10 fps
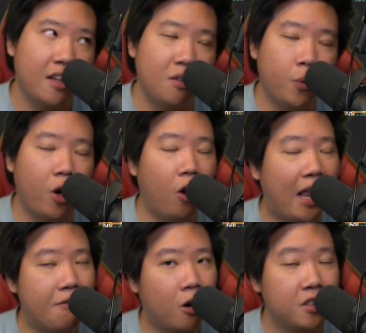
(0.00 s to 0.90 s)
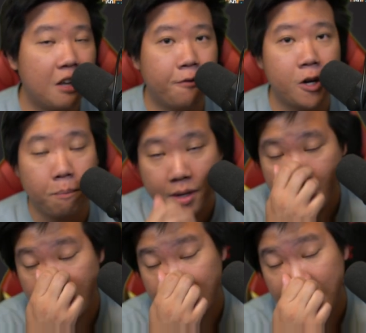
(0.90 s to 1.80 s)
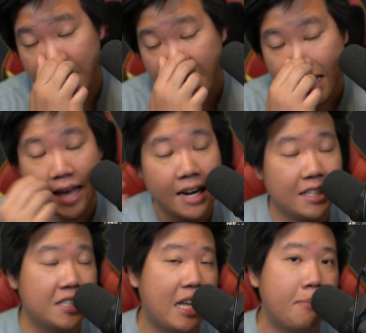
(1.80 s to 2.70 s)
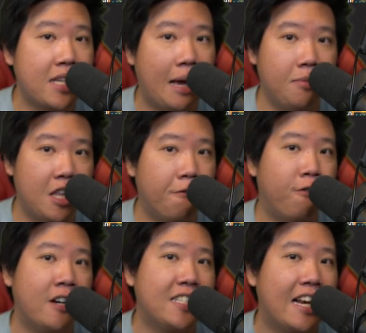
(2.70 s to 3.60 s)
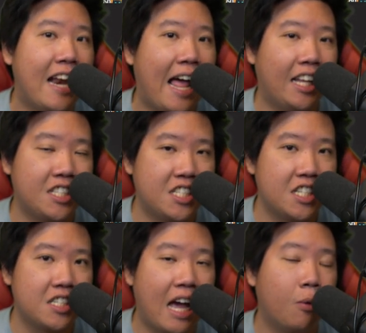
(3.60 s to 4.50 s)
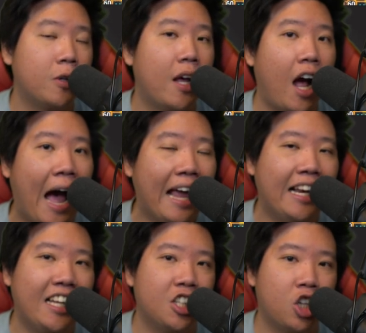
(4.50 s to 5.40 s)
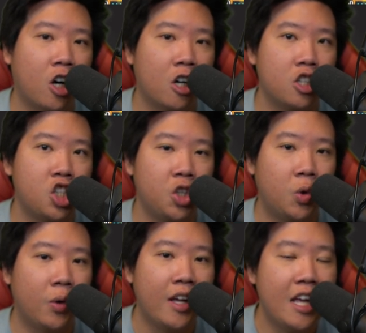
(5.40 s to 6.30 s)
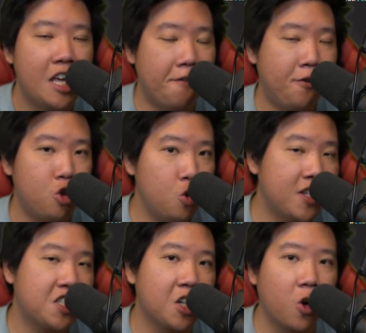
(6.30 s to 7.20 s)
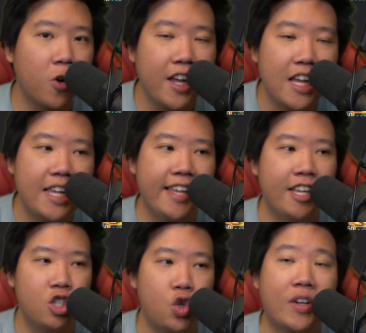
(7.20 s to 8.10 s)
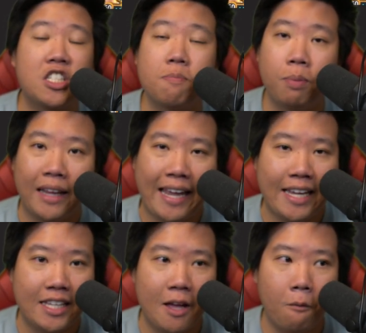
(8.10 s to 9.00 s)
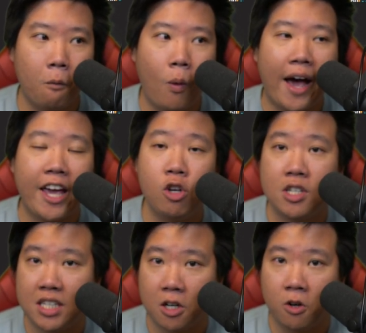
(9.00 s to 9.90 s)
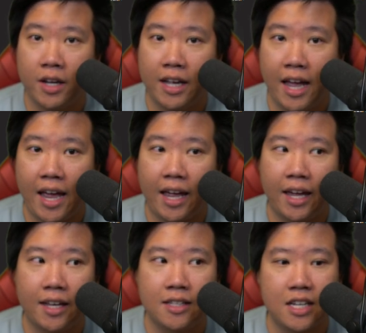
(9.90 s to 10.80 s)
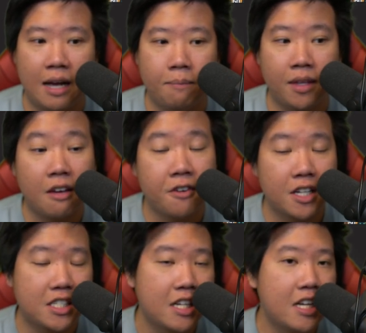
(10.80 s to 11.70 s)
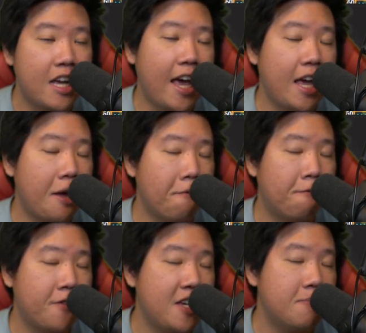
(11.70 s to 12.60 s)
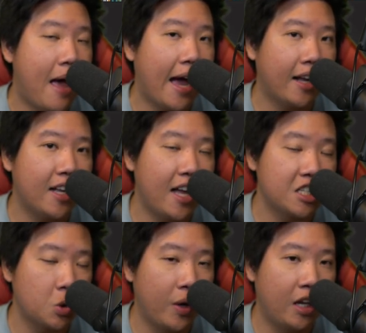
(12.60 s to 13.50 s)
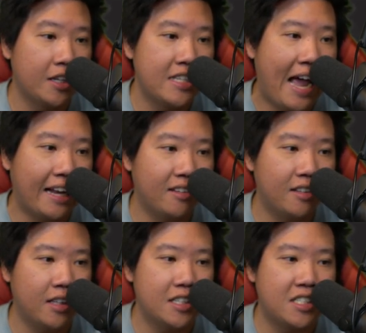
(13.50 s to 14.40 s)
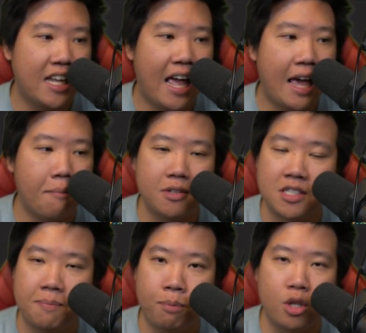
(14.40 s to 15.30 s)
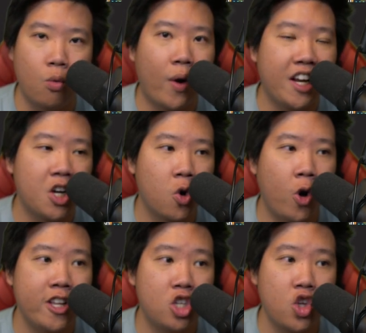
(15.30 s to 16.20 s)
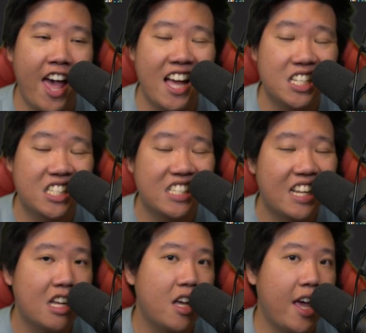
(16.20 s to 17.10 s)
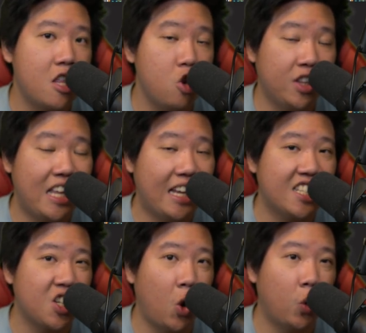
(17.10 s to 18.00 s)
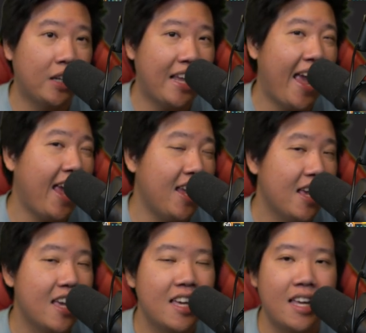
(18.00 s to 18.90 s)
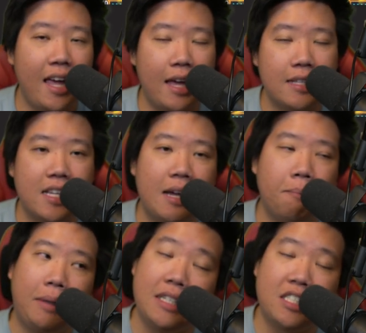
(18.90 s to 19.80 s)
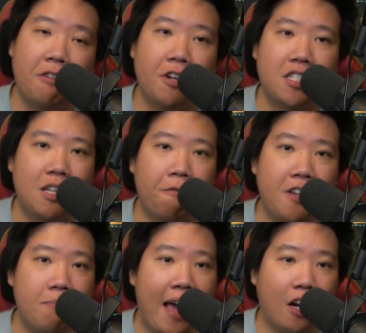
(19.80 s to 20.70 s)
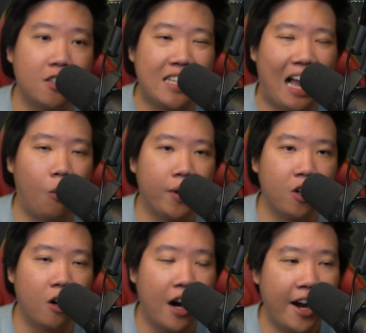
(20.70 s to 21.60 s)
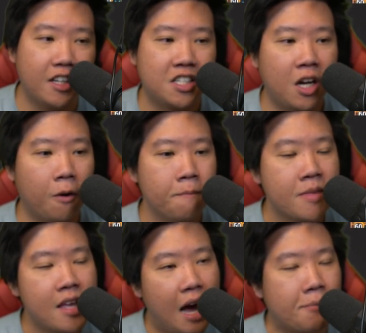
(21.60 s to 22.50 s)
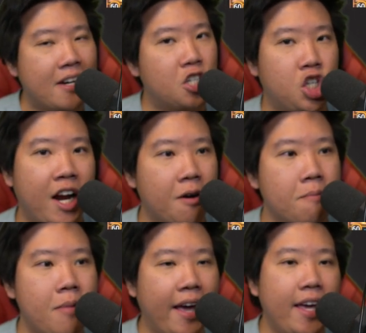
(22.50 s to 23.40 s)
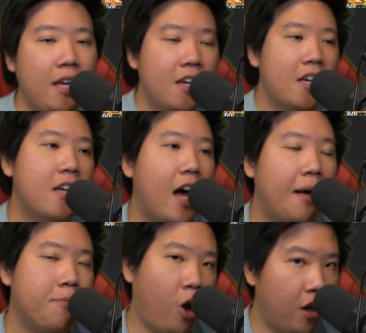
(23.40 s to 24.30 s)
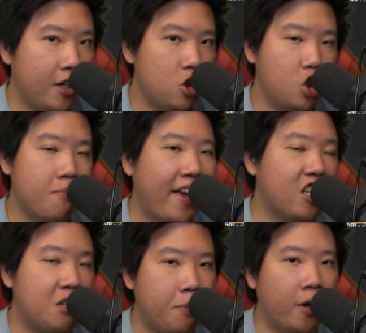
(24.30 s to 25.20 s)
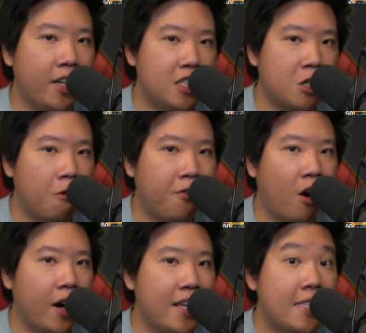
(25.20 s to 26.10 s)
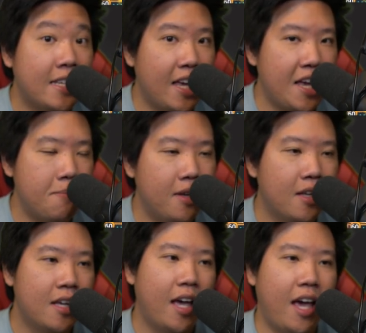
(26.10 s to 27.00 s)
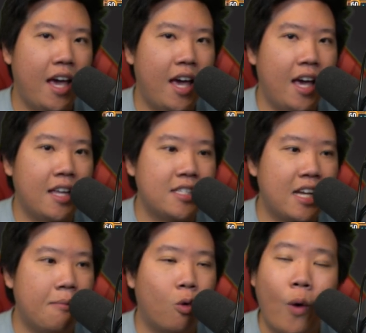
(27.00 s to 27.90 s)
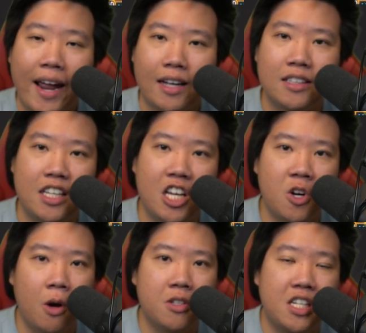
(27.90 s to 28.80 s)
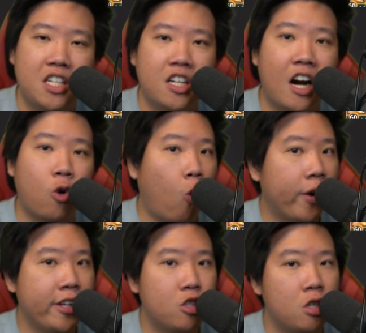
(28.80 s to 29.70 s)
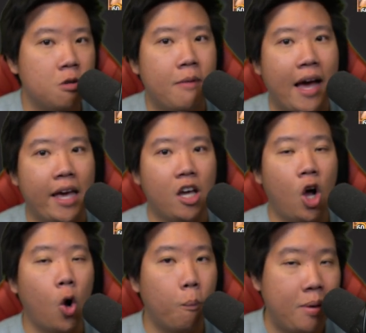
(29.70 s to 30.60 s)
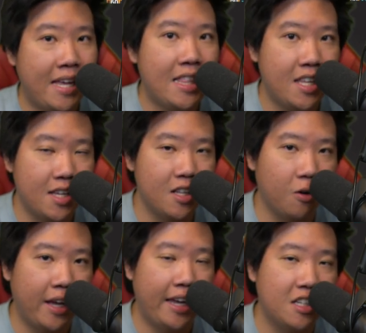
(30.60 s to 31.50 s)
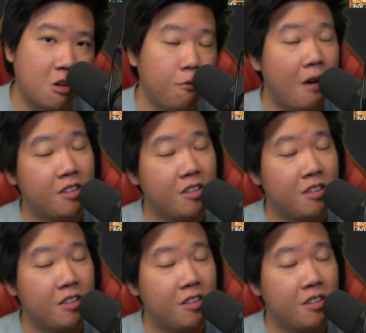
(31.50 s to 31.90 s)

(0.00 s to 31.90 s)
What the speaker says: We all have our different opinions and at the same time different analysis. I would highly encourage you, if you do disagree, to explain why you disagree and give us a feedback as well on that. Let's say I put one hero into S and you think it's only A, and please give us the feedback on that one. All right, so I'm gonna share my knowledge and my experience so far in the game and rank the heroes in here according to my opinion. Okay, so if you have a